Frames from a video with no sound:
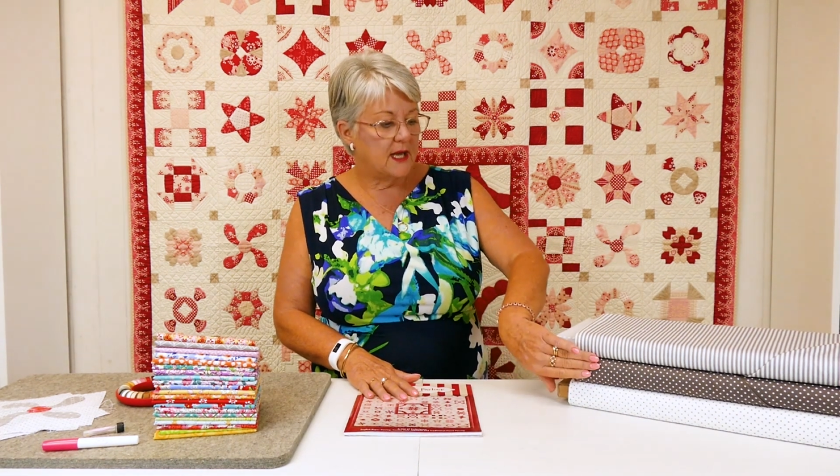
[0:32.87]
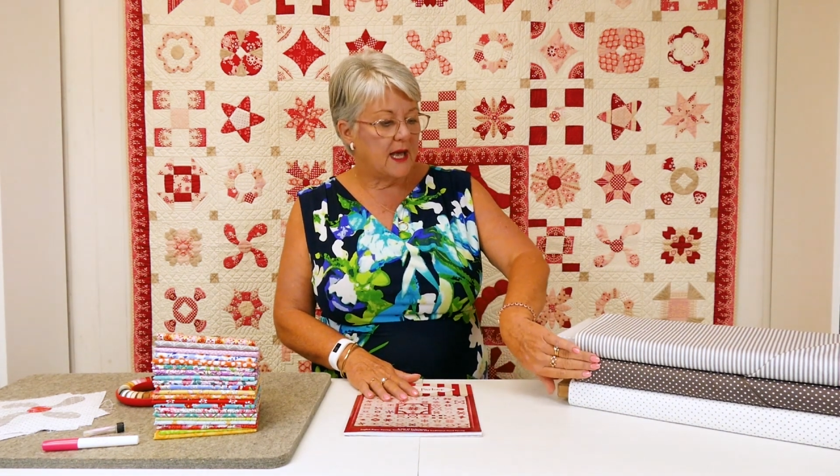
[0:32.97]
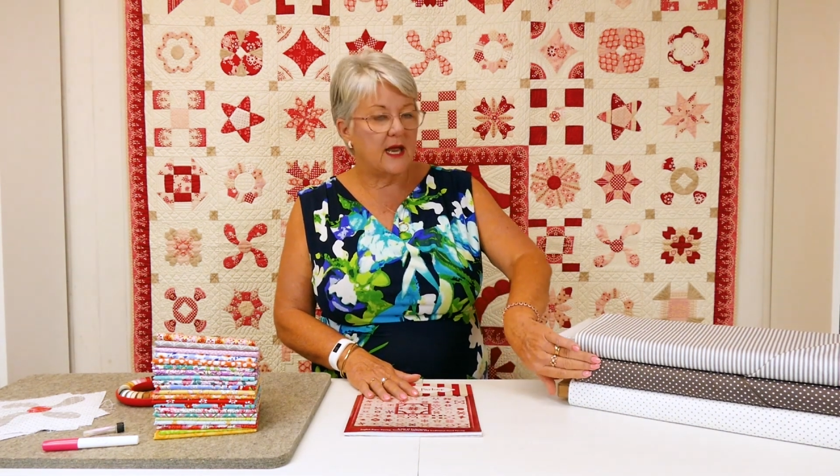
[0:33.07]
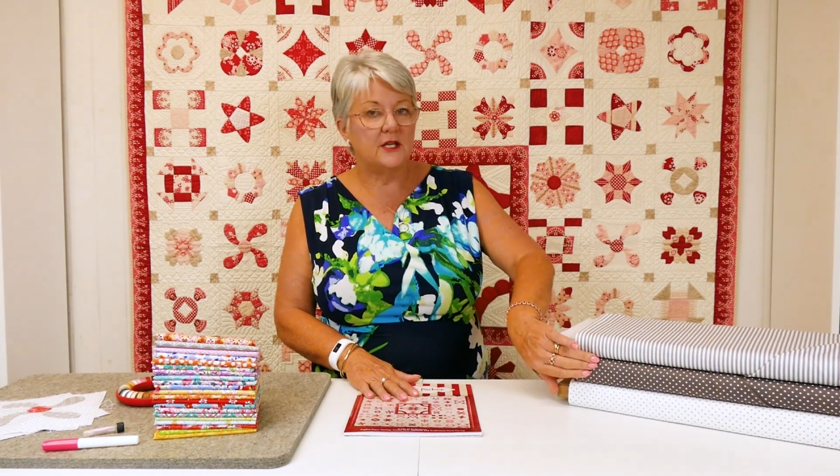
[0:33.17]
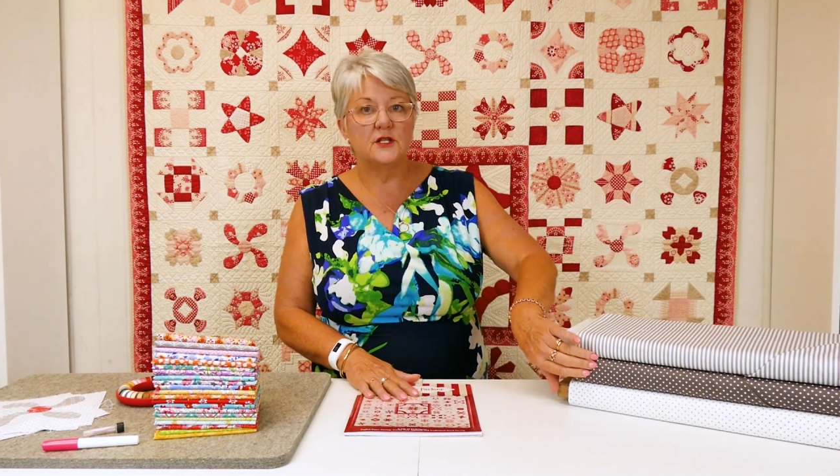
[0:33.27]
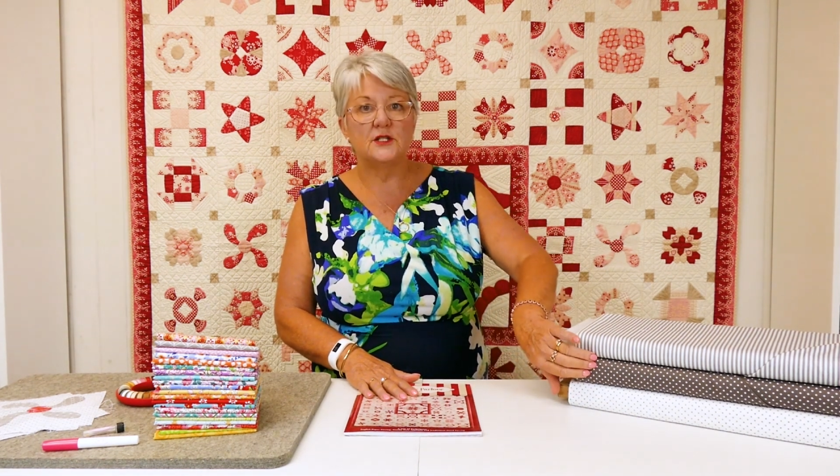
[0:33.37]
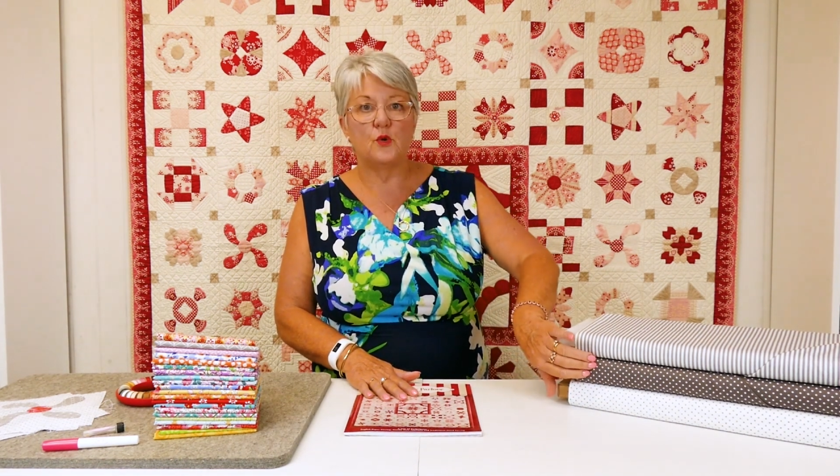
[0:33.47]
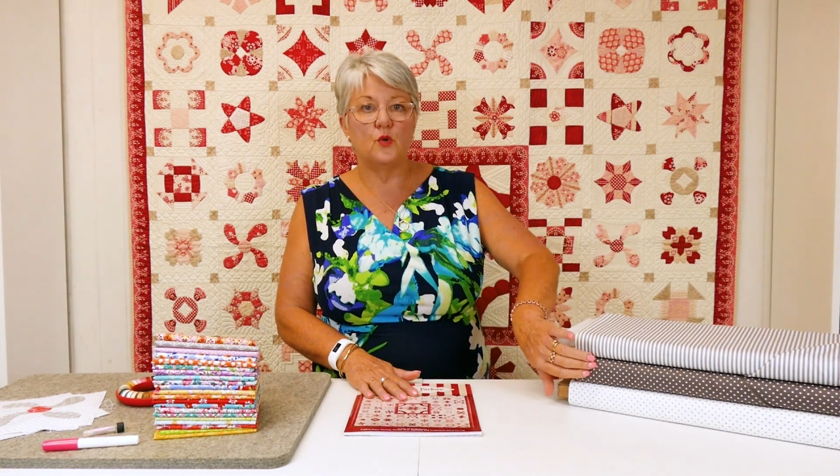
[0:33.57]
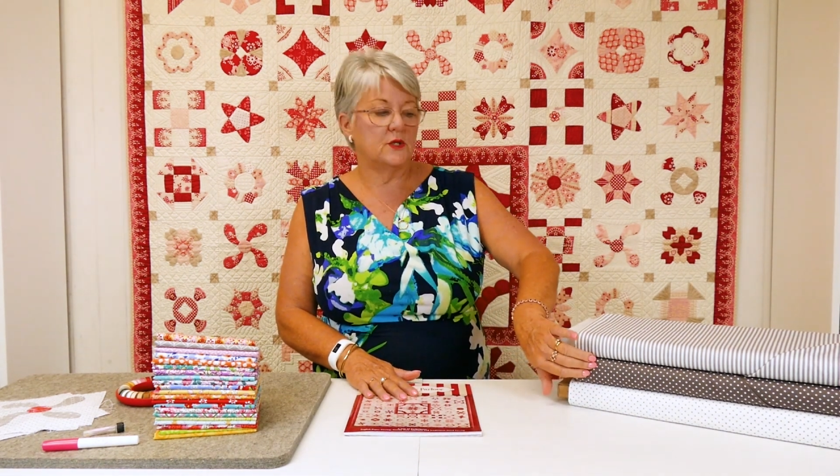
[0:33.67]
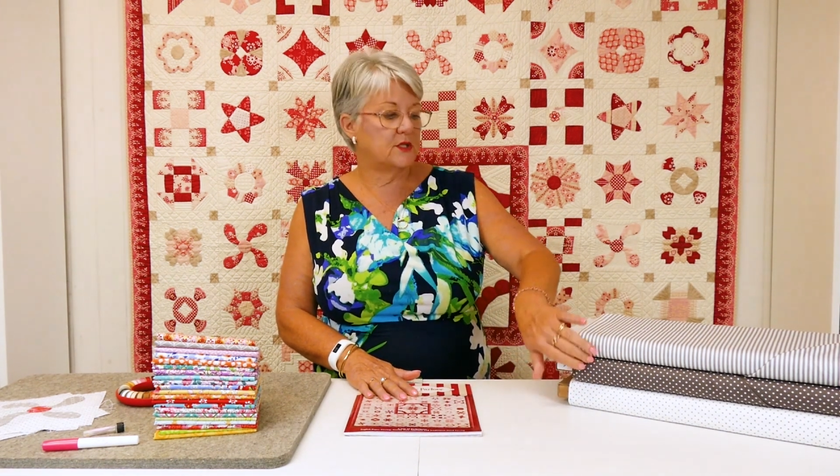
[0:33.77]
and your
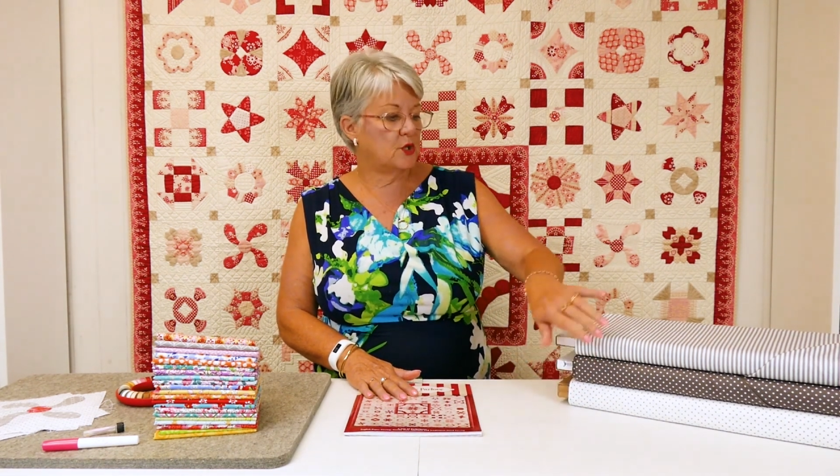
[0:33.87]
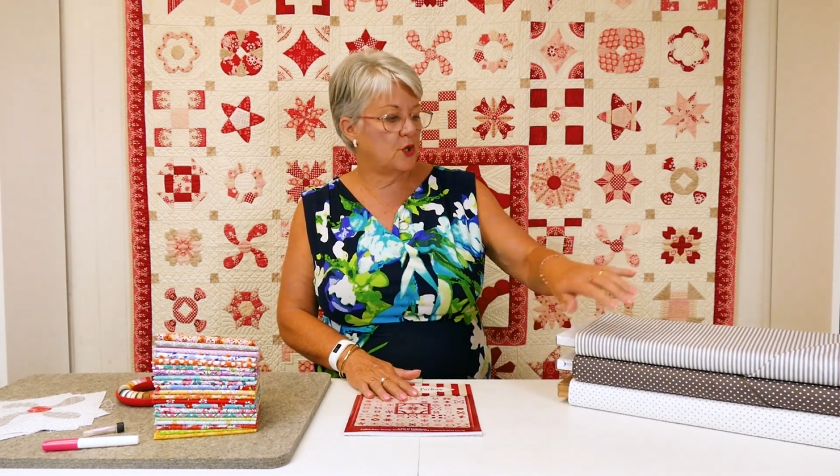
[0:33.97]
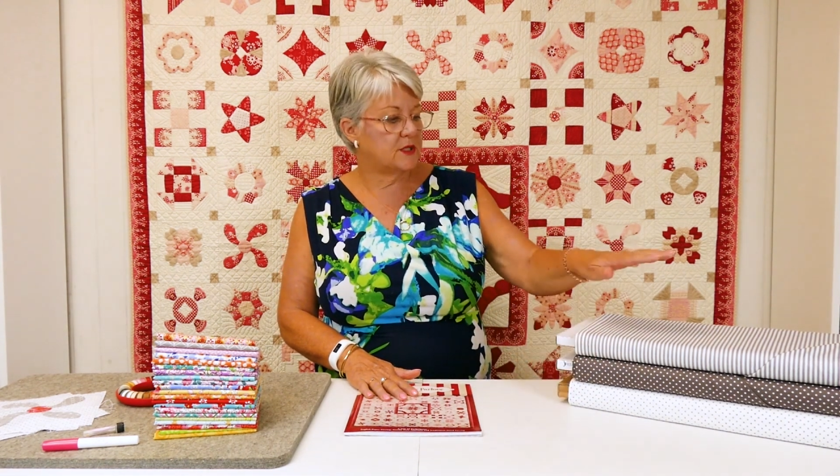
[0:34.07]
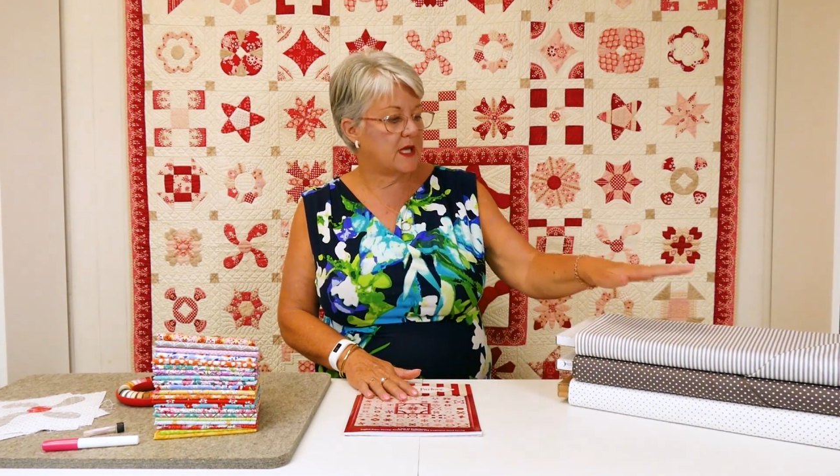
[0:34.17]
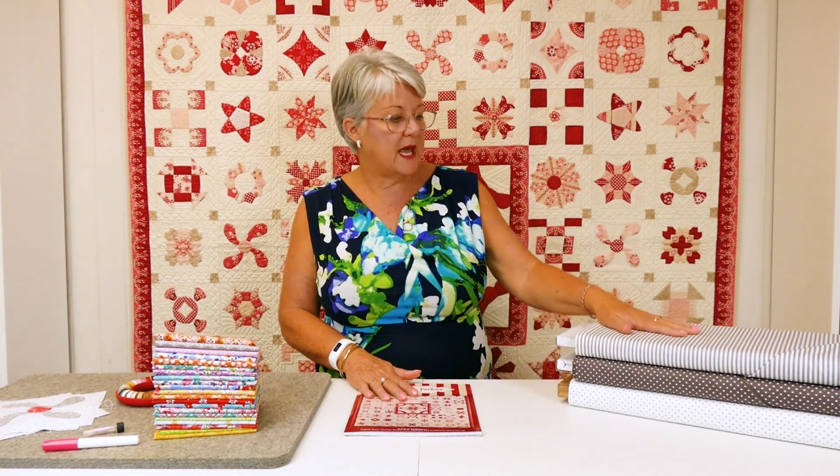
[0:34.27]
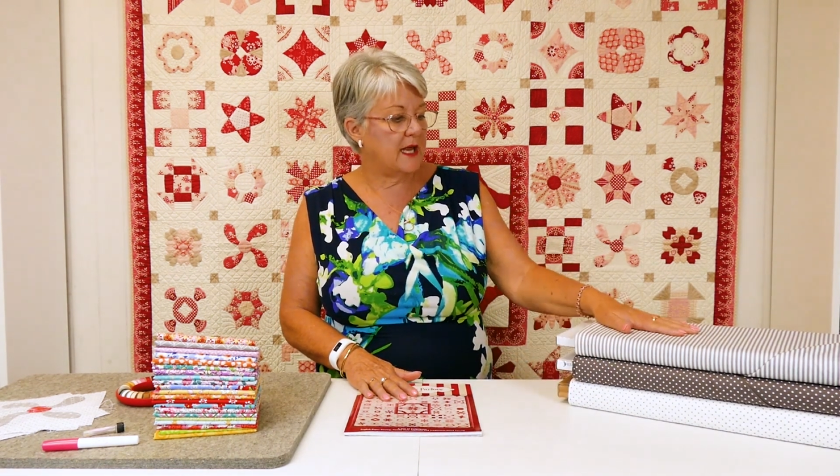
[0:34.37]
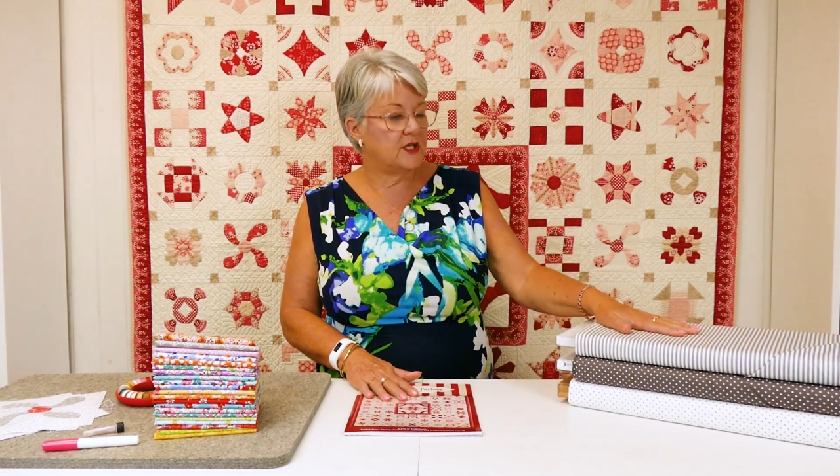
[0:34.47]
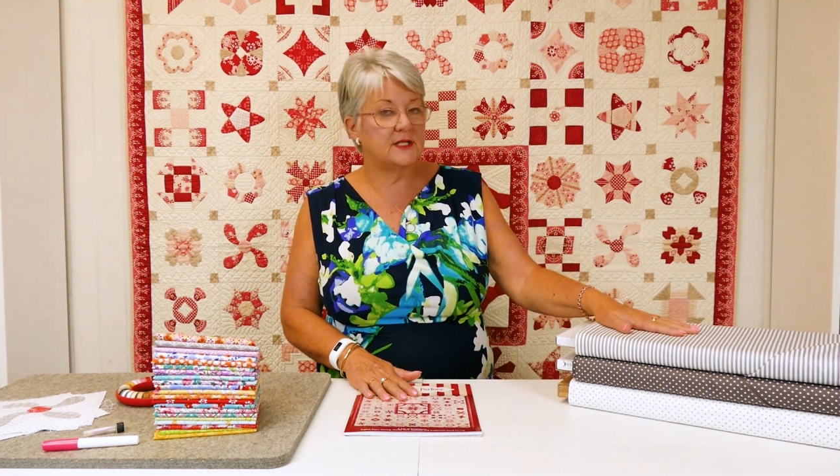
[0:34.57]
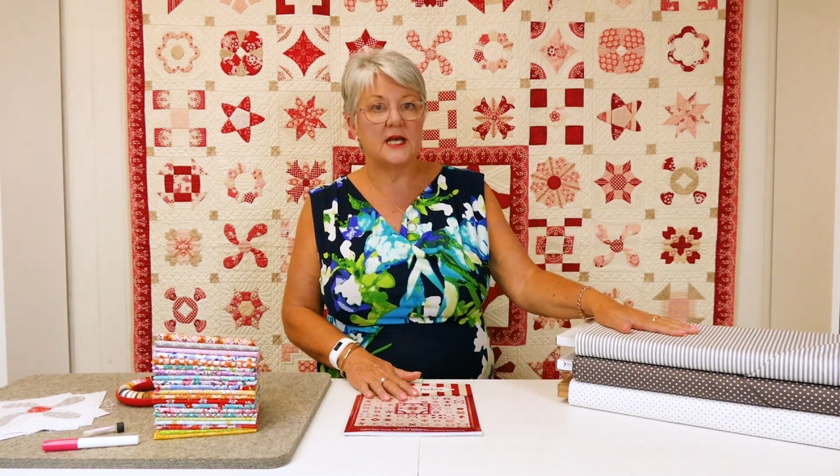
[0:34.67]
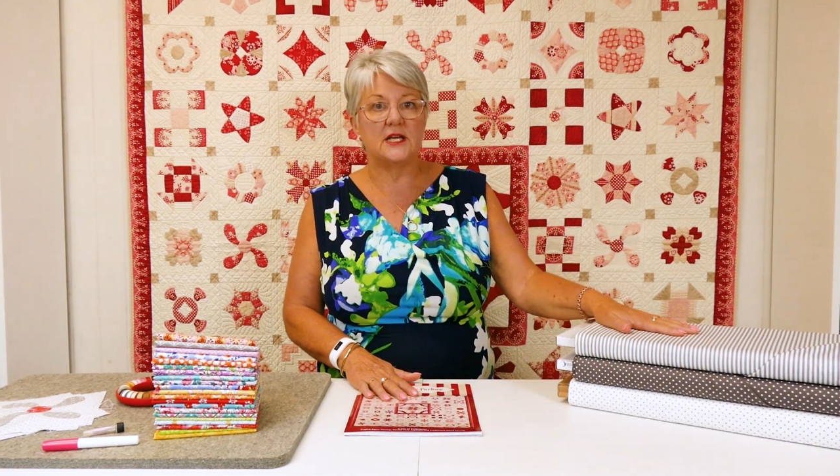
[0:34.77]
cornerstones and
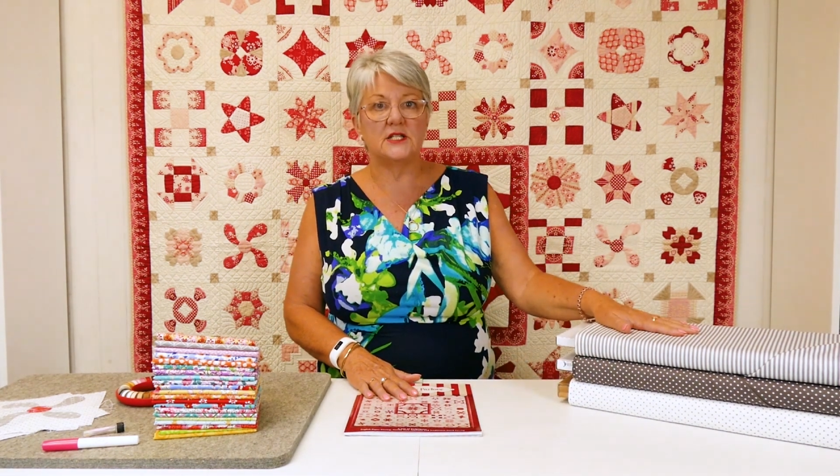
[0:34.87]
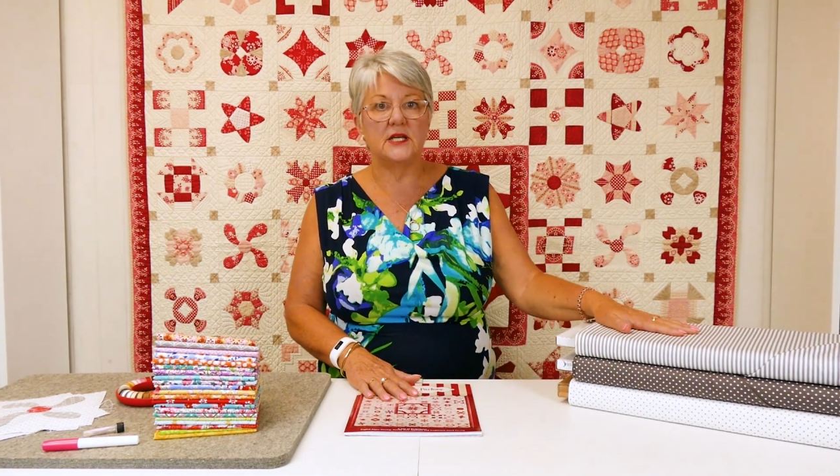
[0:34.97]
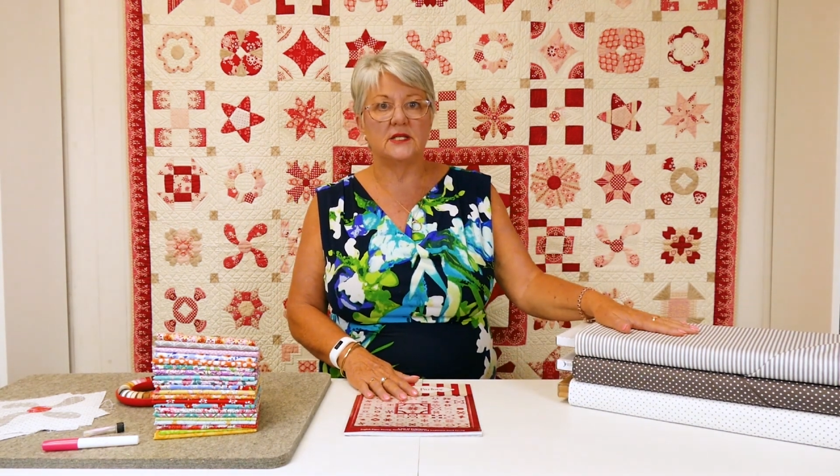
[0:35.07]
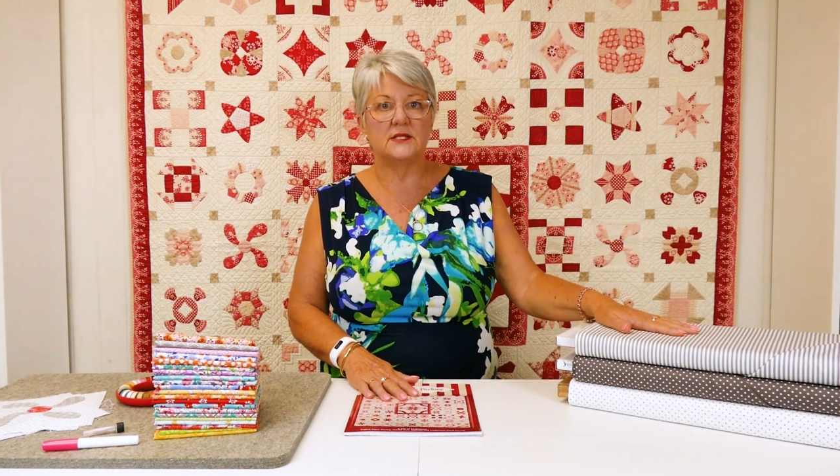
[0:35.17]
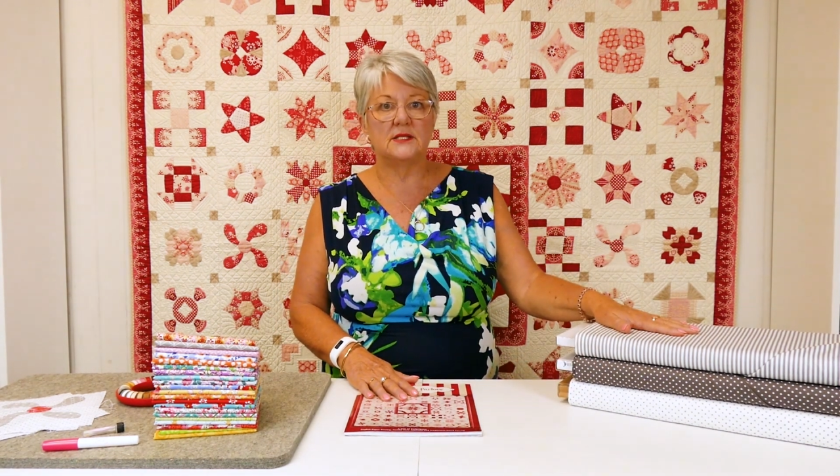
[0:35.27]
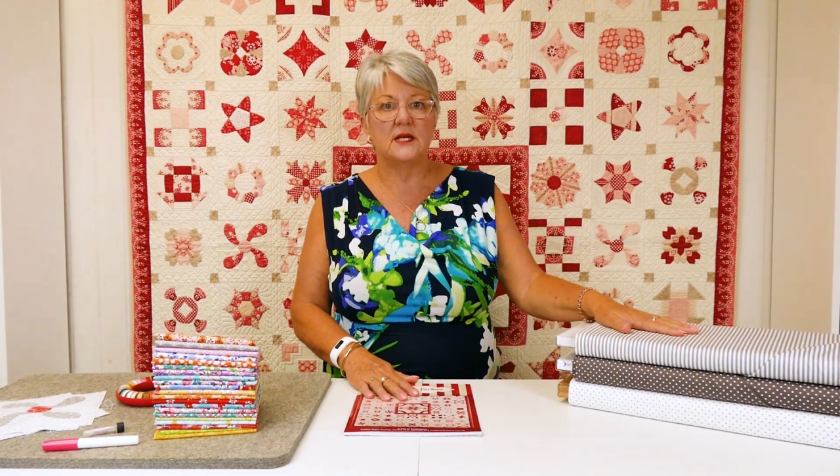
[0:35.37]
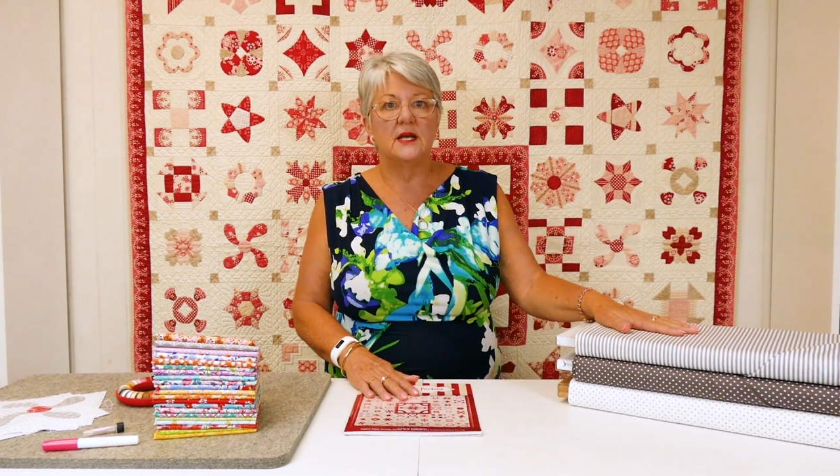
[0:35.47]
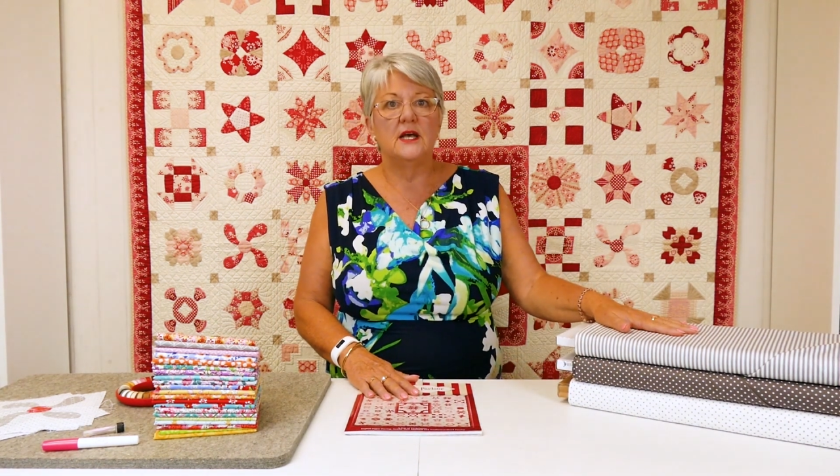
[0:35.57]
your sashings.